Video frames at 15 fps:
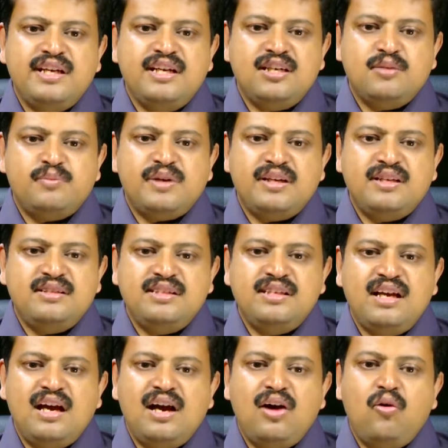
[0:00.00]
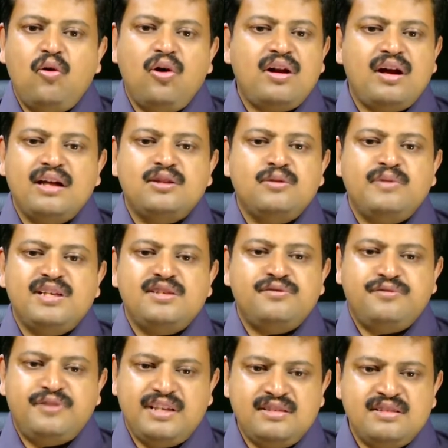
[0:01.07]
interpreting the or otherwise
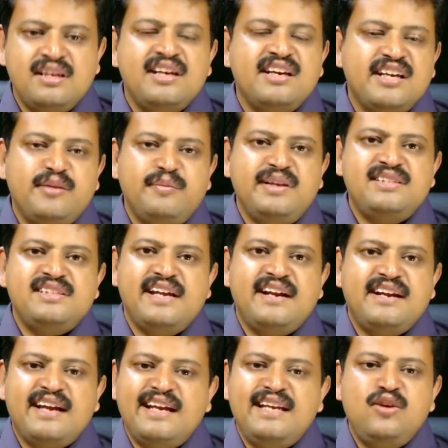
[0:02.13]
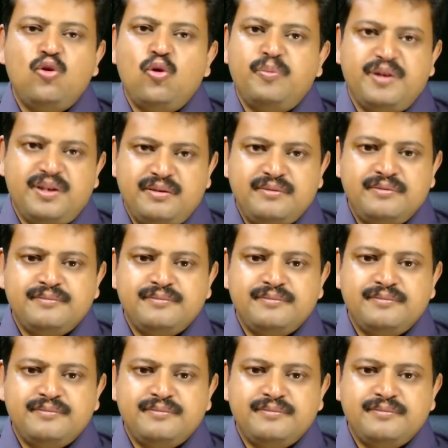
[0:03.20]
phrase remains entirely open.